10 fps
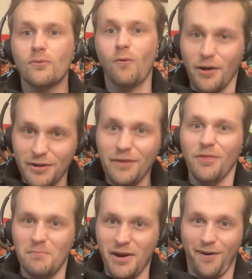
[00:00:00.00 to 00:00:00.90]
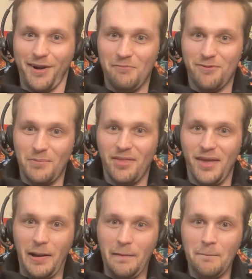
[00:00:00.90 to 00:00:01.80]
Where did the mirror come from then?